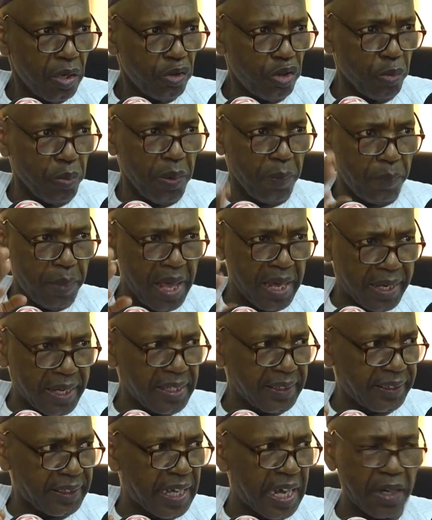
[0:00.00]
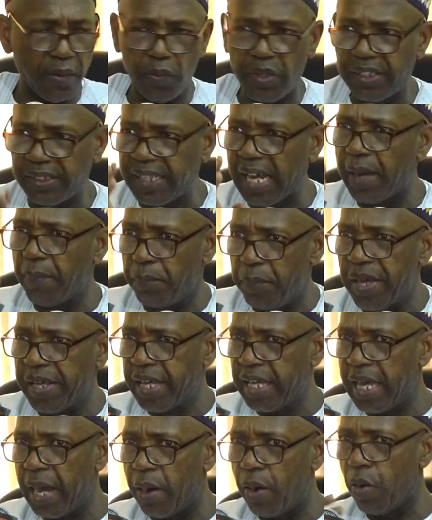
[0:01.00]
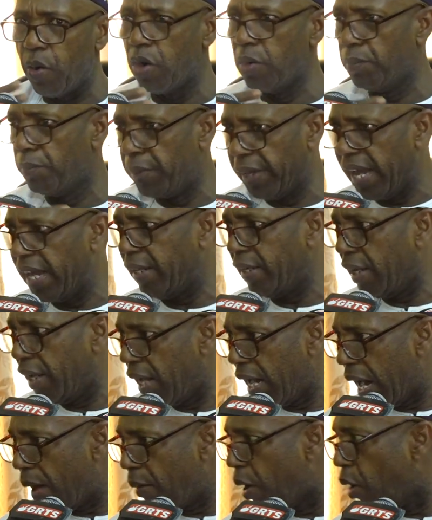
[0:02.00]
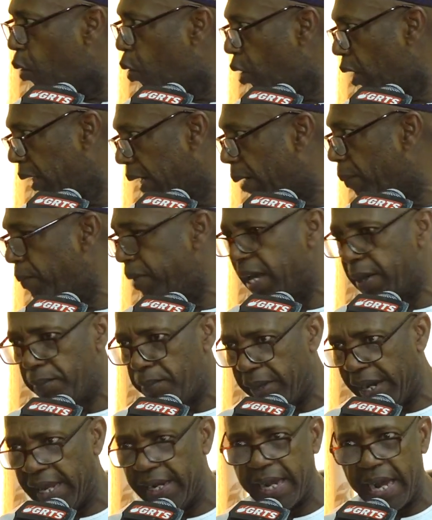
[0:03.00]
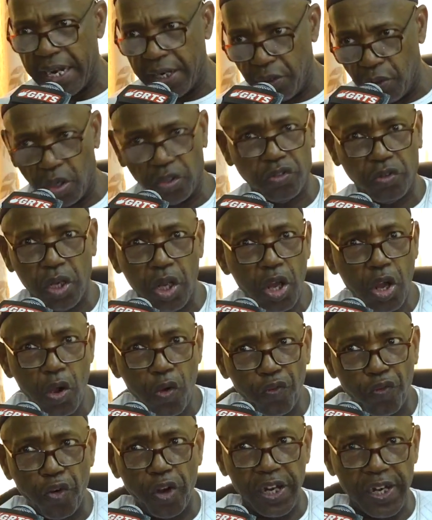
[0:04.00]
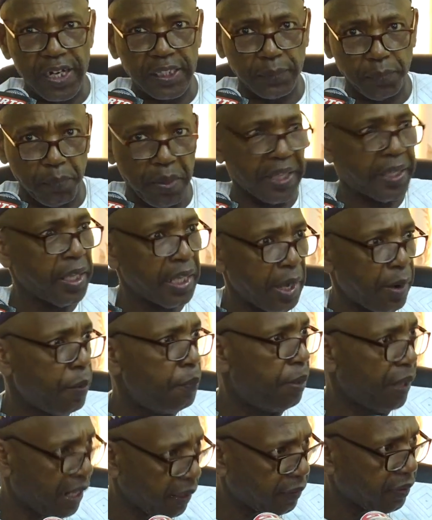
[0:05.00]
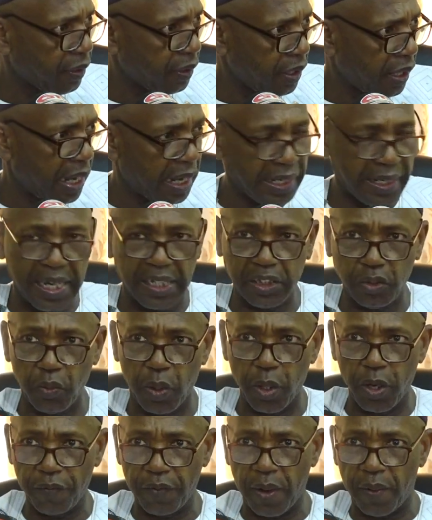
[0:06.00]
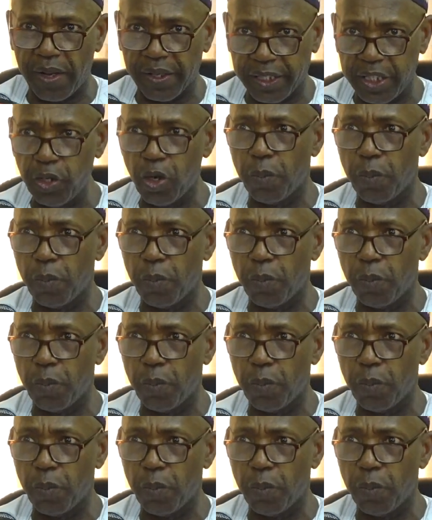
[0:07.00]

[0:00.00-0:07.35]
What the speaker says: to be bakers, and we start baking our own bread, our own Gambian bread, and not foreigners baking our bread. And that's one of our key